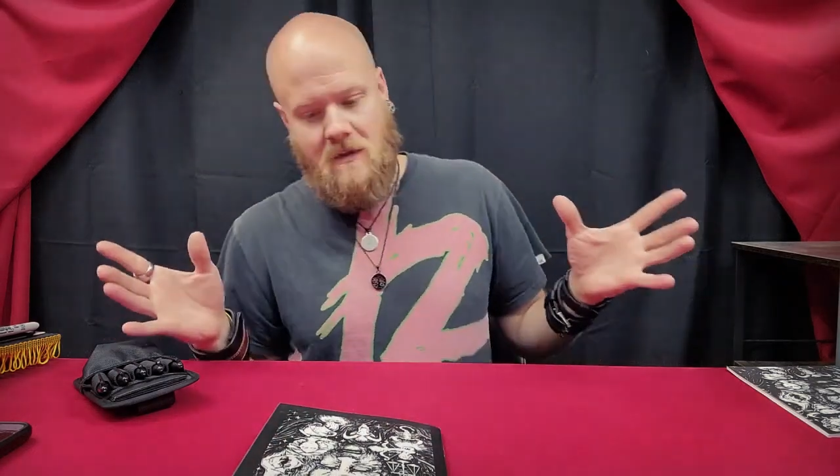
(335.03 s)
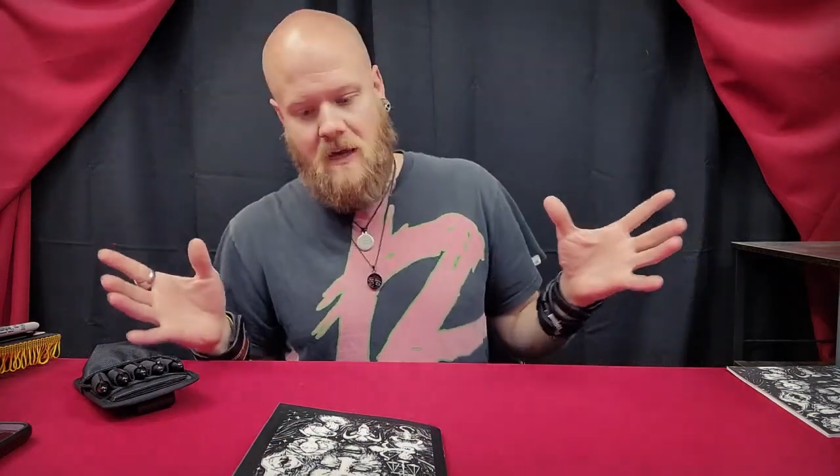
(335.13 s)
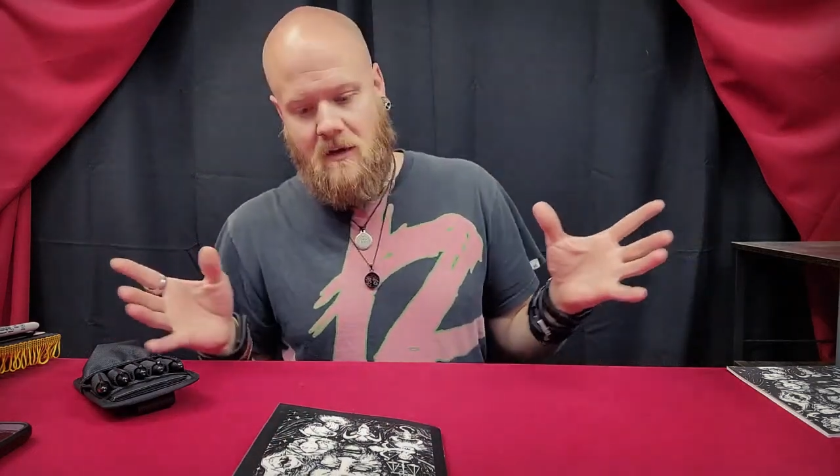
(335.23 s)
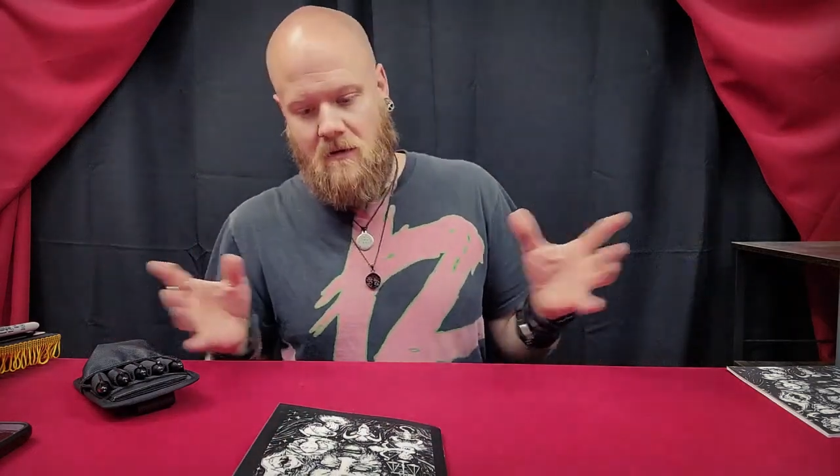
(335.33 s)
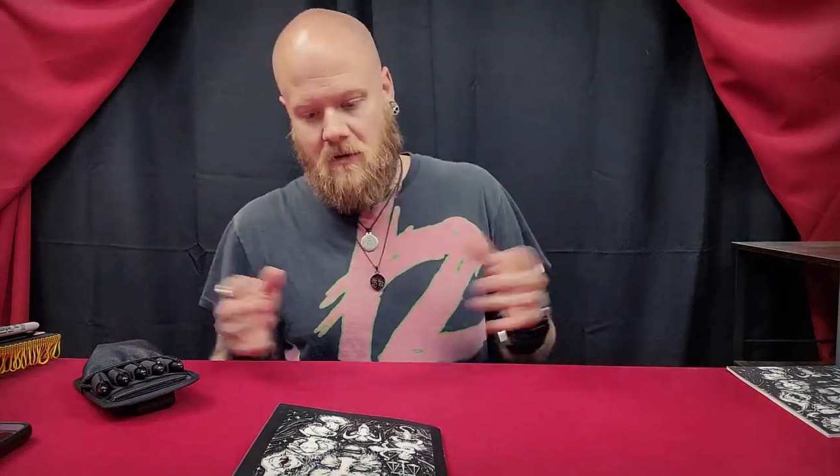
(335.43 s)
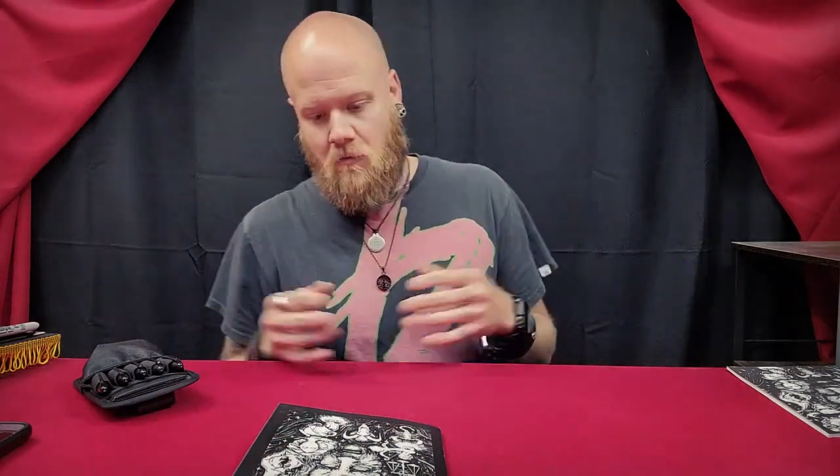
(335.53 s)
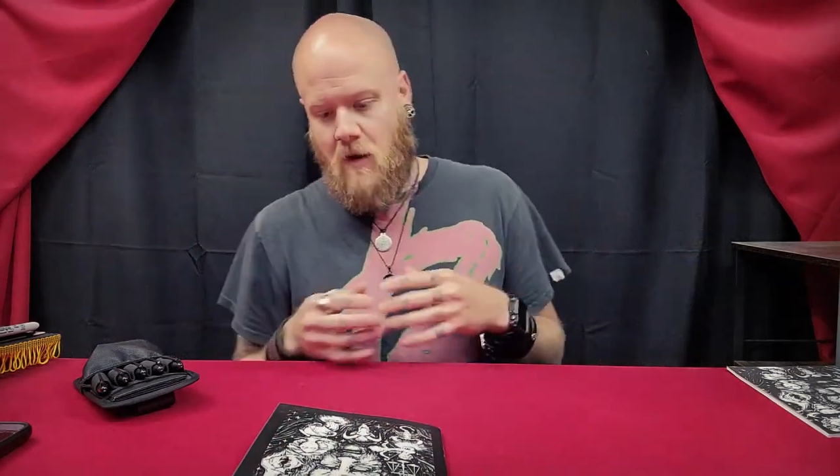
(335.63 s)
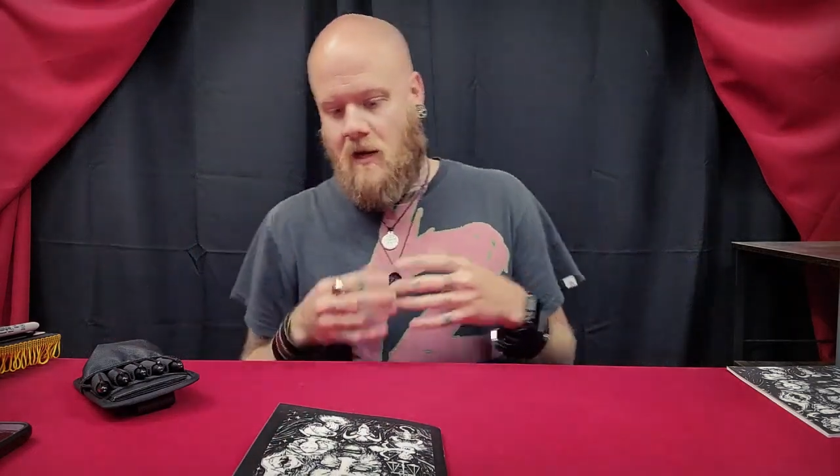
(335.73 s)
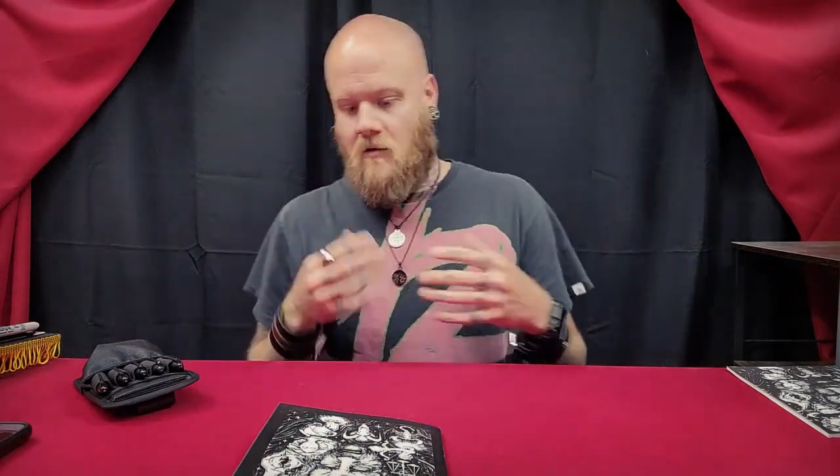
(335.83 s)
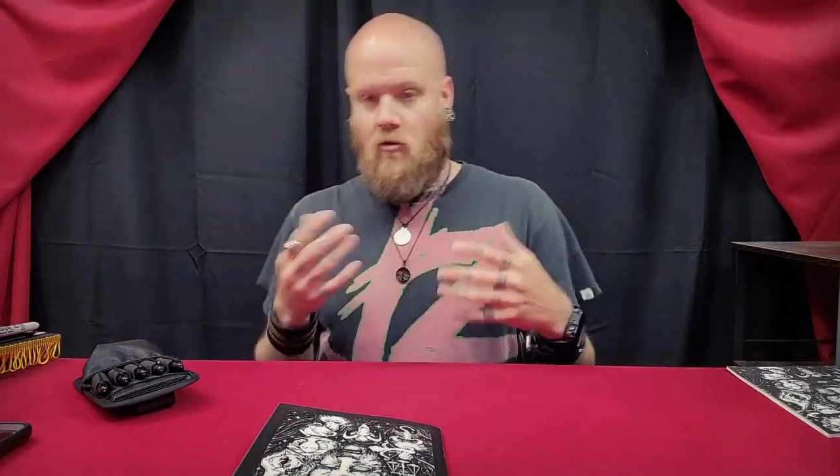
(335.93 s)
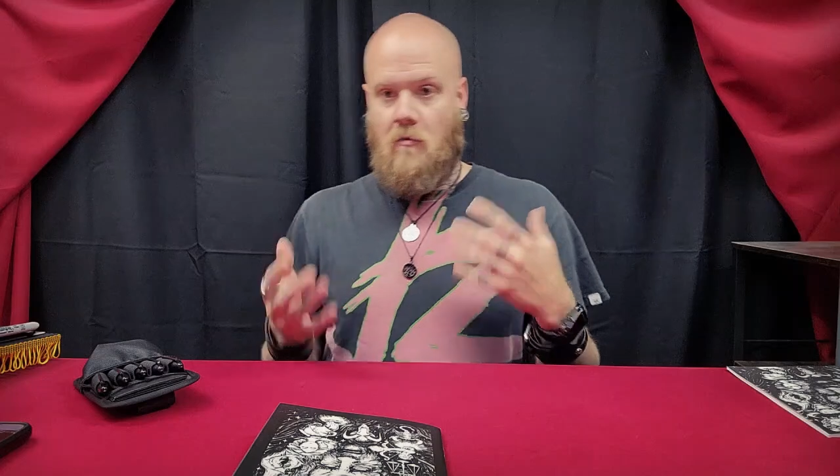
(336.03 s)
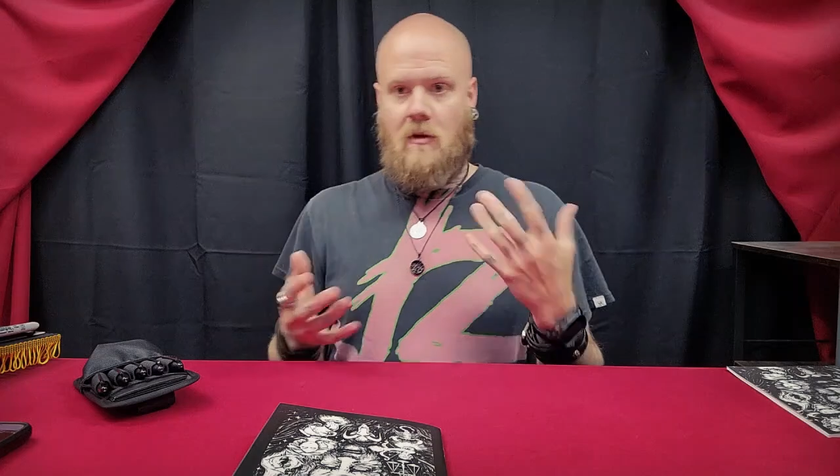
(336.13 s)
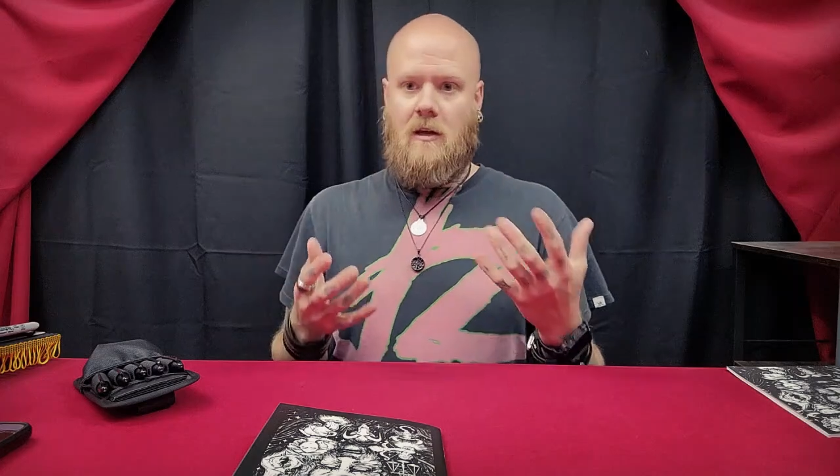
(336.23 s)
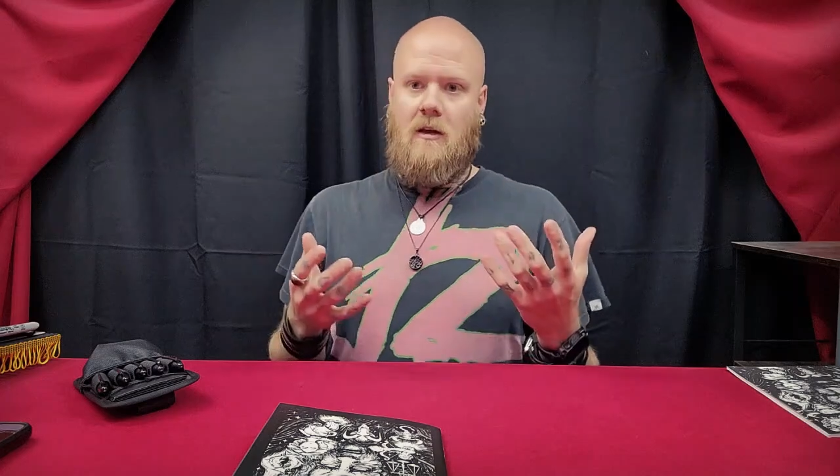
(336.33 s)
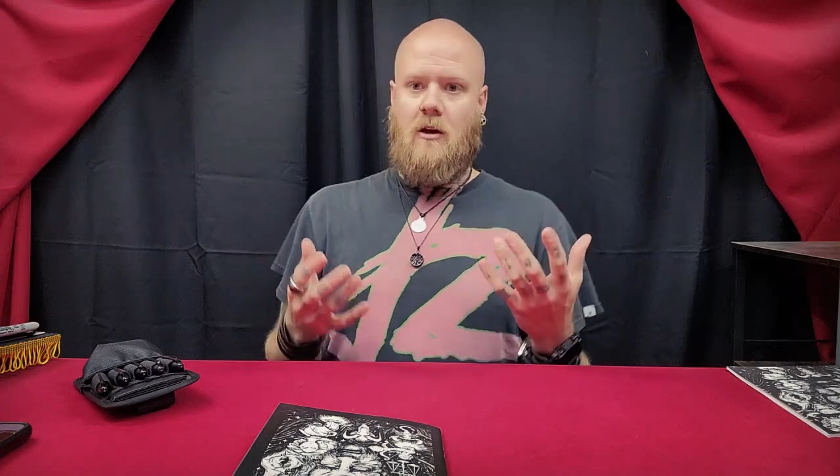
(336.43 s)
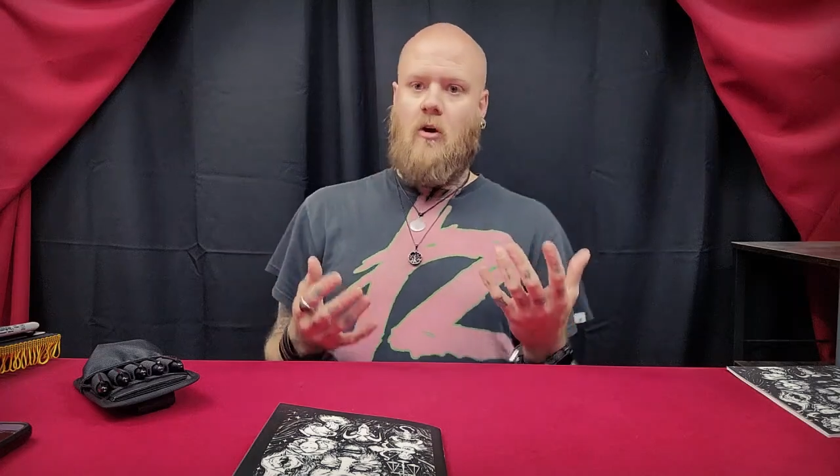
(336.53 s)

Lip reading: than you might normally